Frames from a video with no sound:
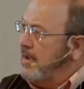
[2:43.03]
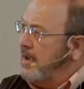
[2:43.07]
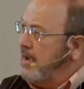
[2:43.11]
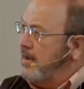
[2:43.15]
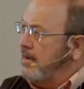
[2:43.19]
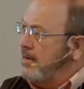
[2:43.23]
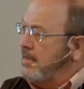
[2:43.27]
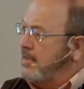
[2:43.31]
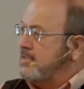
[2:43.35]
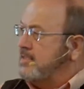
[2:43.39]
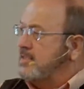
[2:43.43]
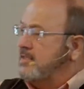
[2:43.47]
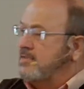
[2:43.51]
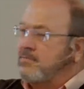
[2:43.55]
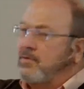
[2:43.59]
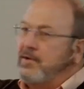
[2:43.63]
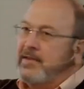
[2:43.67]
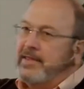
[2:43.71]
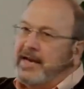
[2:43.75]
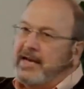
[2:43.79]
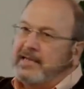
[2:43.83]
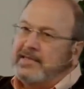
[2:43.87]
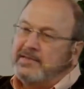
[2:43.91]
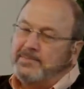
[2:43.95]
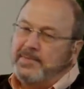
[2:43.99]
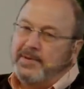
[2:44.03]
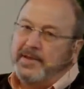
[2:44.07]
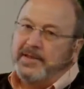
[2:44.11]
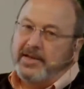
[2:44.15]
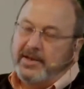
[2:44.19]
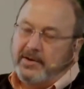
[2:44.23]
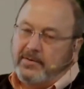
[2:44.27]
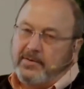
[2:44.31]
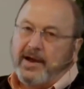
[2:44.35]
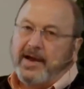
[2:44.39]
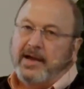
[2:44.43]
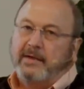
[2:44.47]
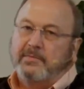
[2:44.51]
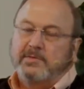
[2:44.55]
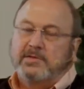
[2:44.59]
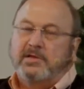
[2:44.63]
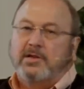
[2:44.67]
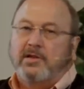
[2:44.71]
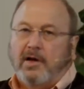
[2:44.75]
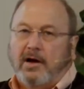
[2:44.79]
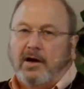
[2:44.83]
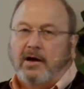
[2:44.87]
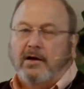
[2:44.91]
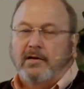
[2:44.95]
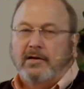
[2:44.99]
And he says, Well, that's Billy
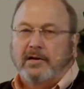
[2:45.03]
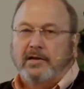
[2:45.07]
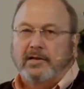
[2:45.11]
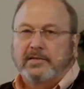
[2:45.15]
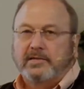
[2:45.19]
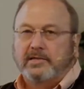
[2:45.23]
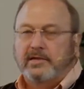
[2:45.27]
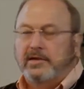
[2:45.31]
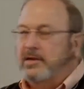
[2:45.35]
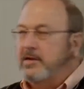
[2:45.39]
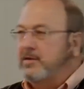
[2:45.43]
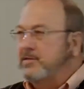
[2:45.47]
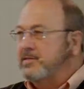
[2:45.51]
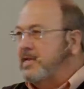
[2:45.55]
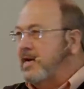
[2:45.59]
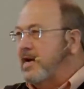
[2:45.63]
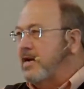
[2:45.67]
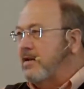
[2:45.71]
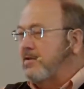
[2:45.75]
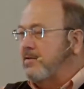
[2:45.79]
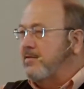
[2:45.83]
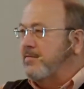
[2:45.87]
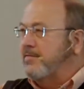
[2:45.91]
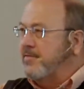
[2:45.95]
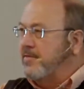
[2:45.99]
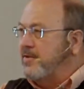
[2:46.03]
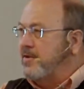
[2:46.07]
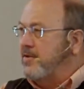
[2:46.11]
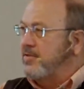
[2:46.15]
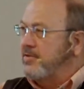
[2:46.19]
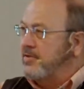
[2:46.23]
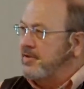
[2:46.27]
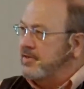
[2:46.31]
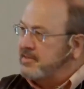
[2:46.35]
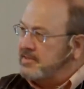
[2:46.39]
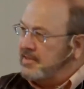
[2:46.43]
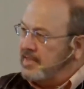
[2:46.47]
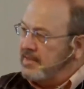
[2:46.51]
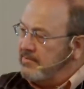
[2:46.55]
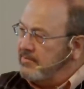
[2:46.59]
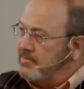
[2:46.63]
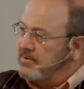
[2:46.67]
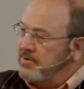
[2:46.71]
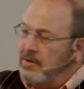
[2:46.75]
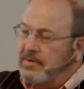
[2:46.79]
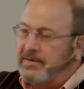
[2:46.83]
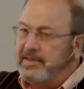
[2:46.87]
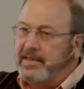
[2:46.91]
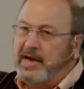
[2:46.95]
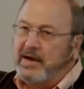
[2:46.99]
Graham's clock. And he said it goes down a little further, and this other
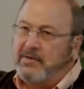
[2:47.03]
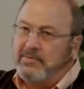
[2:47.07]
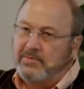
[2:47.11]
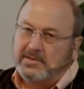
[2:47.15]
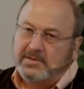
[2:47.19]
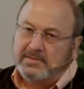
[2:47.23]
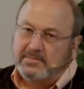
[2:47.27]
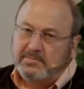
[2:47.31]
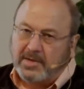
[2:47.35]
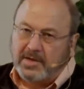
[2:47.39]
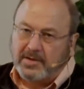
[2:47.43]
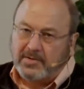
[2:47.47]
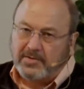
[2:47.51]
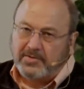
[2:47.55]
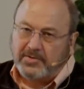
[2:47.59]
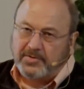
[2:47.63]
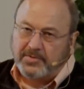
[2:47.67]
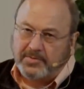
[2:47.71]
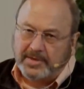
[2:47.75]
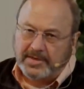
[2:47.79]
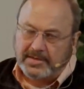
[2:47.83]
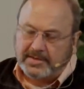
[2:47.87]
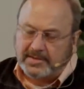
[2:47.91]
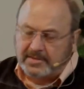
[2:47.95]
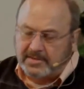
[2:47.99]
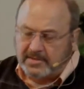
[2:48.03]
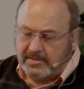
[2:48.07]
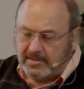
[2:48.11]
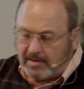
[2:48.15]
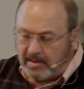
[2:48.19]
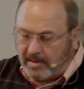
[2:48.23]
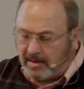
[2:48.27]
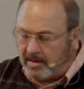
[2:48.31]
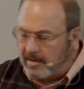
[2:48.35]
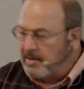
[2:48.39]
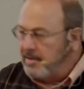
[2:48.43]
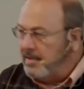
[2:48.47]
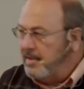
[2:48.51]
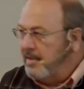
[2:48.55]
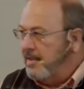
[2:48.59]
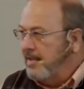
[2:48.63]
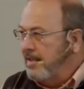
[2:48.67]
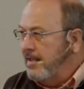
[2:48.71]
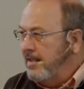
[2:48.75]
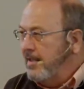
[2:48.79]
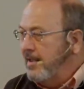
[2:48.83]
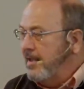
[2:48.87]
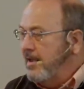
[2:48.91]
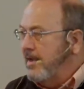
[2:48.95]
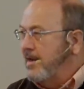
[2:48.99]
one, Oh, that was Mother Teresa's clock.
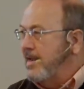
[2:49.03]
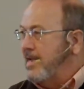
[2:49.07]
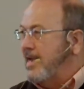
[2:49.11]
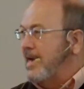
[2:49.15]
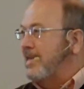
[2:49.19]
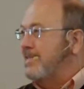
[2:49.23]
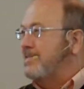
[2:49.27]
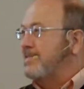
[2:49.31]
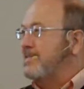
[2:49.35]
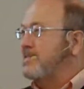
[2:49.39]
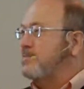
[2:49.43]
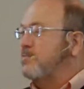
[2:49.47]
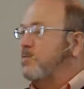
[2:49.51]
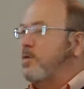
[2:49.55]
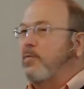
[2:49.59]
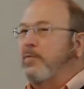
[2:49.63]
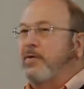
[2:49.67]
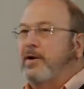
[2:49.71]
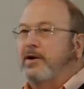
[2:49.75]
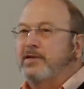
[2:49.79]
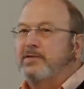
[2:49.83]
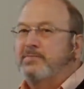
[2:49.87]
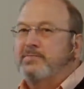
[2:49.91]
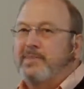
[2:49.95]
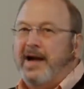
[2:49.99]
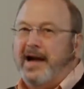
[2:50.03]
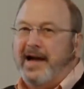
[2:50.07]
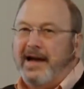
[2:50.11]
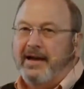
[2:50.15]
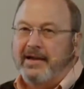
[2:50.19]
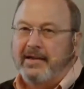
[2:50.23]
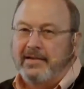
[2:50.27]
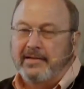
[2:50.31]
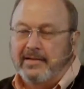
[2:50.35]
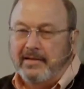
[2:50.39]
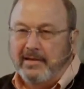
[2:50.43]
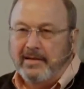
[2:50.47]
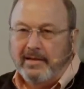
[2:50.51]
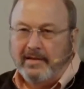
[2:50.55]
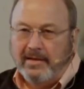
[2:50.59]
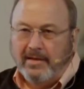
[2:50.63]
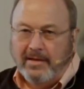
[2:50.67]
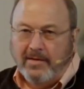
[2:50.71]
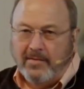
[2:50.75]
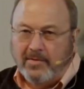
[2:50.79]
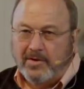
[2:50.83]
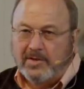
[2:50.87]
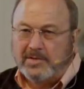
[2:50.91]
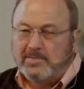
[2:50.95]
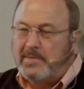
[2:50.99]
And the guy says, Well, where's mine?
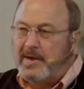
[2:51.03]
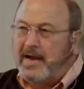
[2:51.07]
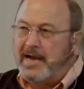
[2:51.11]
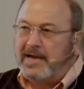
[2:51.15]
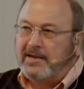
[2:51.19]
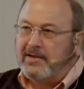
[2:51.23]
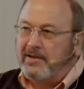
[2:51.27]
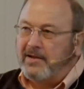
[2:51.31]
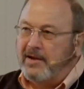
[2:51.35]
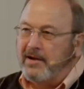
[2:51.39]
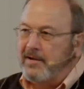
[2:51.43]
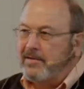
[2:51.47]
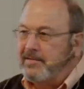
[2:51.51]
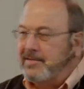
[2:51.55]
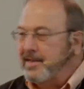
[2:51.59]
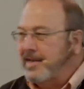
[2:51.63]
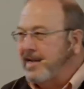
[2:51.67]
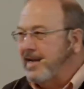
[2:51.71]
Where's my clock?